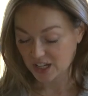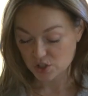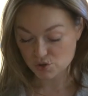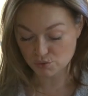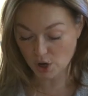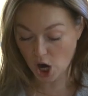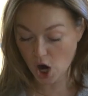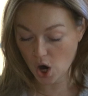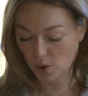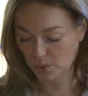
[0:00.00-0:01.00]

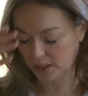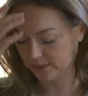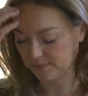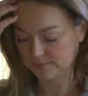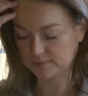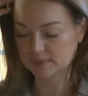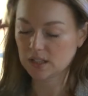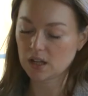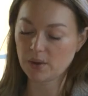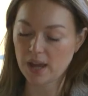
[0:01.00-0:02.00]
True!
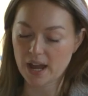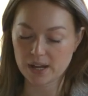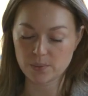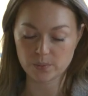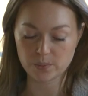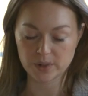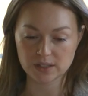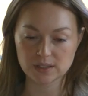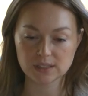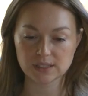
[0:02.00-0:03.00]
Okay,
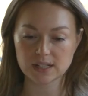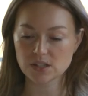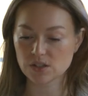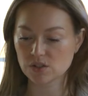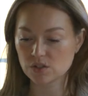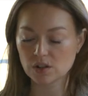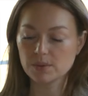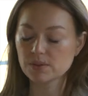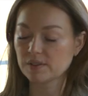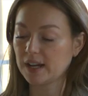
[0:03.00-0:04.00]
let's start
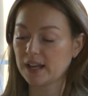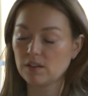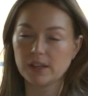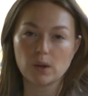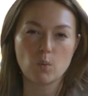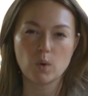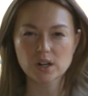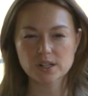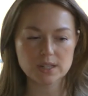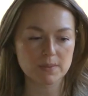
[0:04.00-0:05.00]
with writing out, like, what
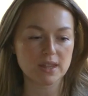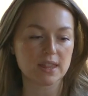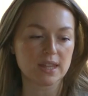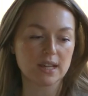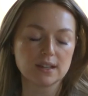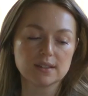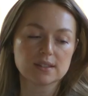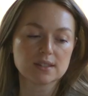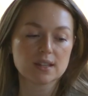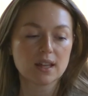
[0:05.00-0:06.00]
are some of the
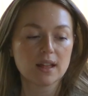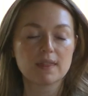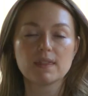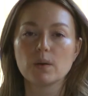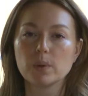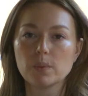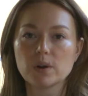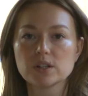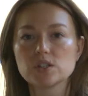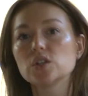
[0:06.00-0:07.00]
things that we
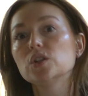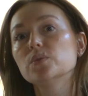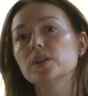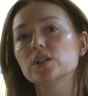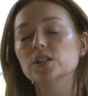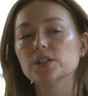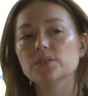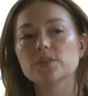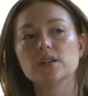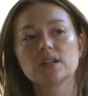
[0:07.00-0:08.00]
want to
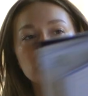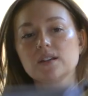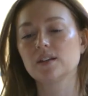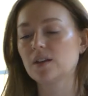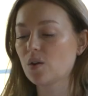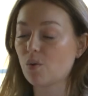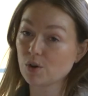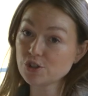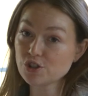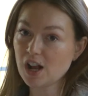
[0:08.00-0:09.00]
include
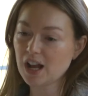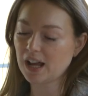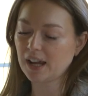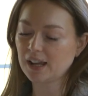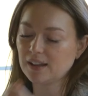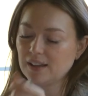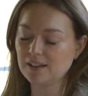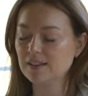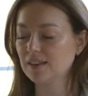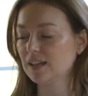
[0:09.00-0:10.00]
or try
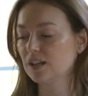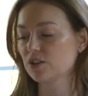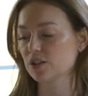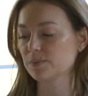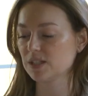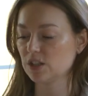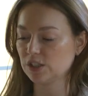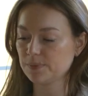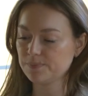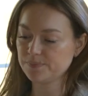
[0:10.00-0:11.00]
in the Christmas
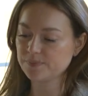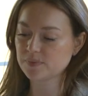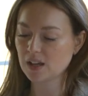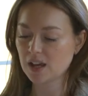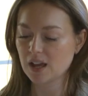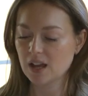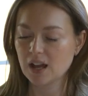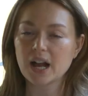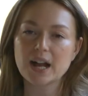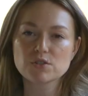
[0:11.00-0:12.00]
dinner.
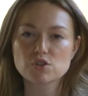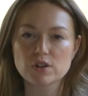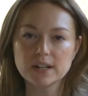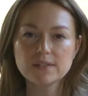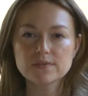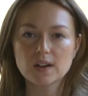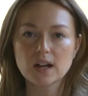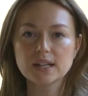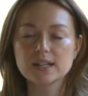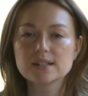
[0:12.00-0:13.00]
I was trying to
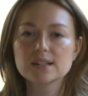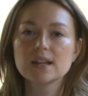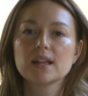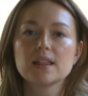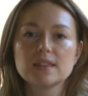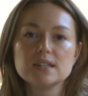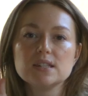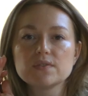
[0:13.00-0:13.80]
find the